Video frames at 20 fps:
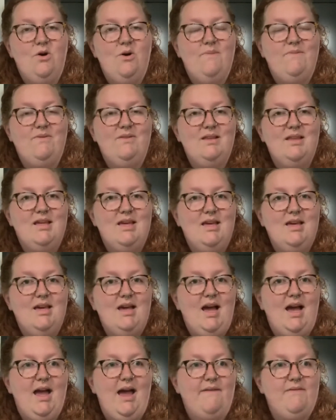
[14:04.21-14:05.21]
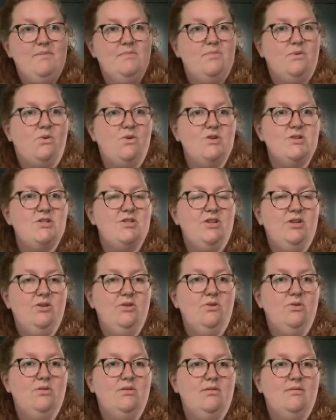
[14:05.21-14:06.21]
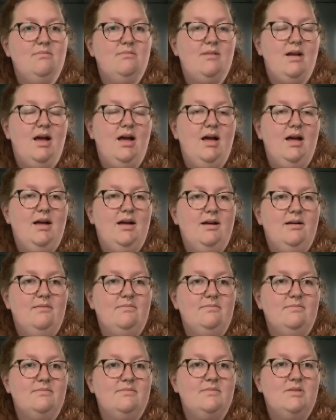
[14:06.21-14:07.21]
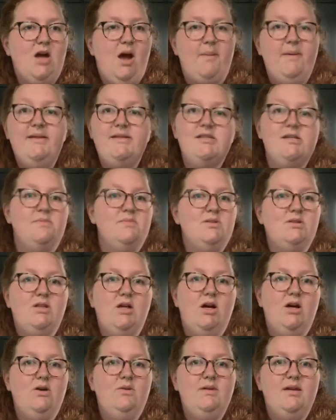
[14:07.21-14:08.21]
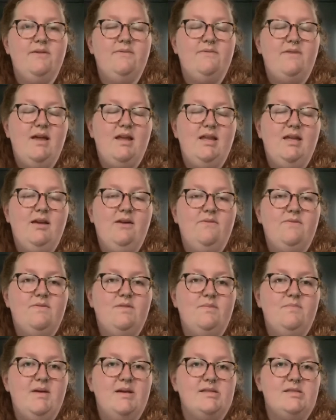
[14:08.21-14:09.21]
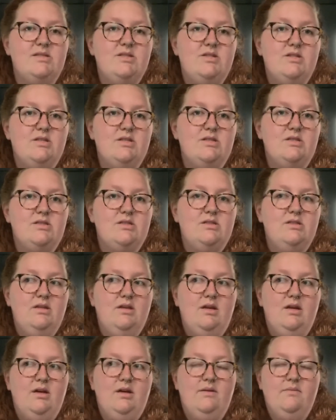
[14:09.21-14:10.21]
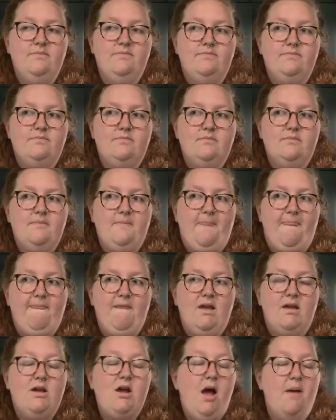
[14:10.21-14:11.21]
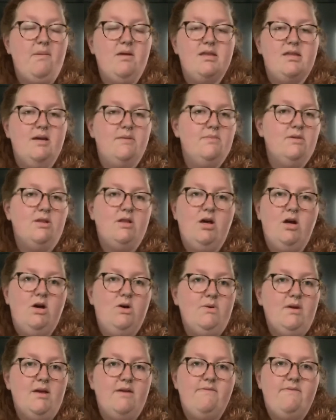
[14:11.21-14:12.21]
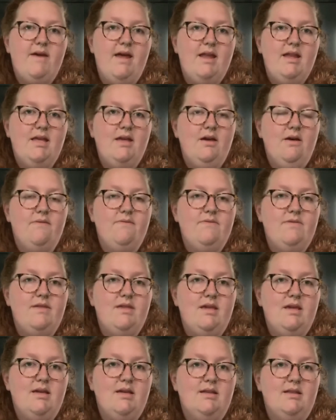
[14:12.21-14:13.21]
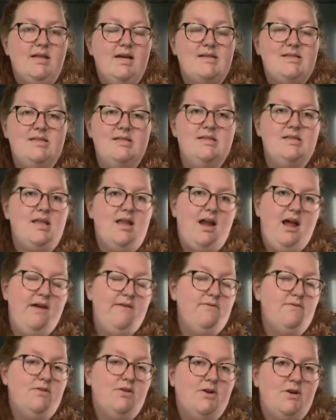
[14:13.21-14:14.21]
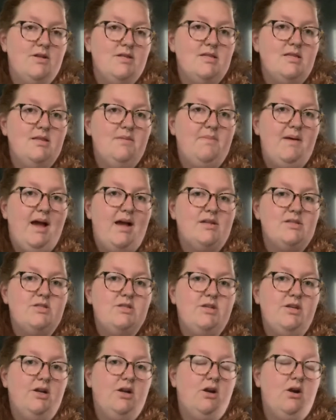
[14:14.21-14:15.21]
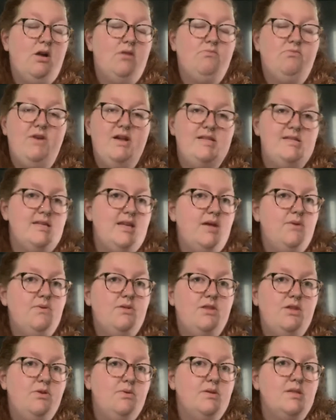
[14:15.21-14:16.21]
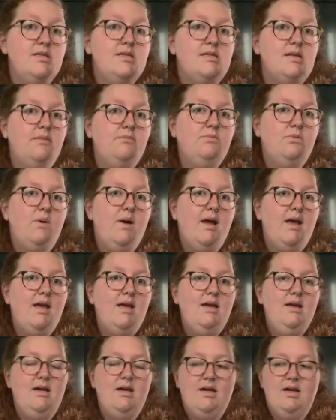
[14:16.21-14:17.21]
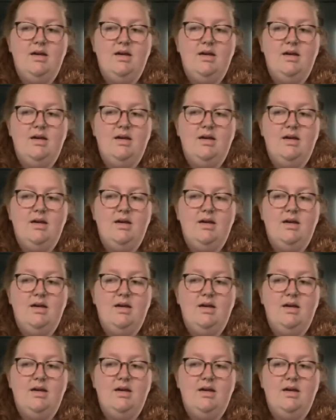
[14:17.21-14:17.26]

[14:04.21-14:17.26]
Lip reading: Hopefully I haven't bored you. Comment down below if any of the messages, comment down below if any of the lessons that I've learned in the past year resonate with you in some way.